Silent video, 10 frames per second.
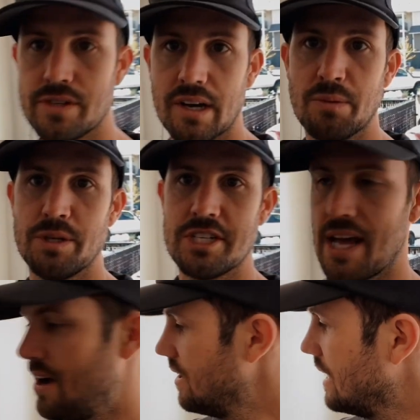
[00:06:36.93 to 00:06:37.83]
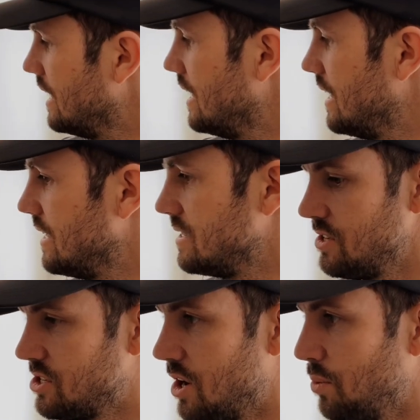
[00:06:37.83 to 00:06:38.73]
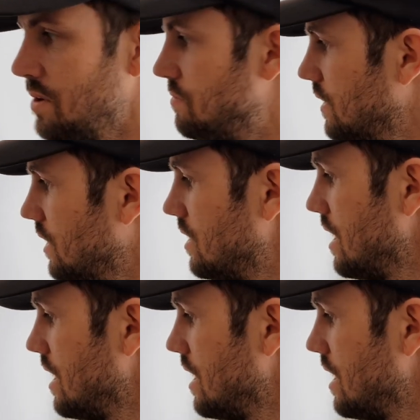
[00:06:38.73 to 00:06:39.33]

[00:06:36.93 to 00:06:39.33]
I'm gonna put you down and start on the wood filler